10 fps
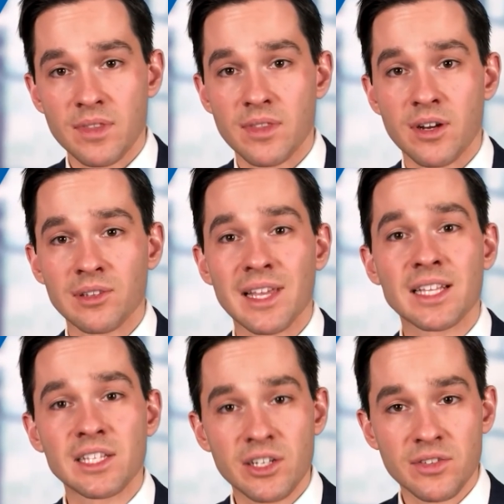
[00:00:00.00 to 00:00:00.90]
their
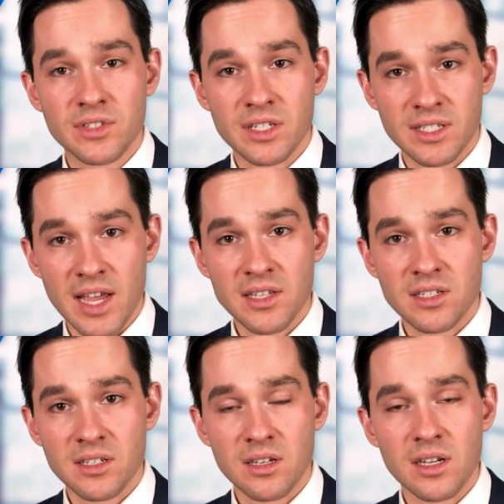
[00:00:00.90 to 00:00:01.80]
likelihood of
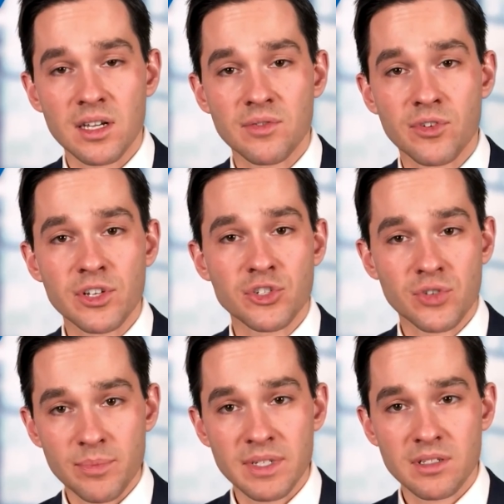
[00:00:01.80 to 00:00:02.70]
success for each
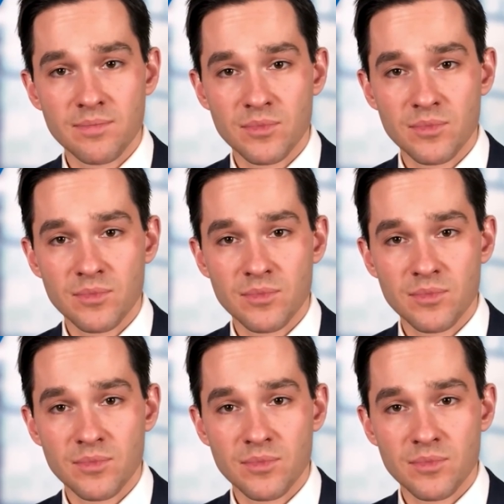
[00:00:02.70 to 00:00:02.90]
treatment.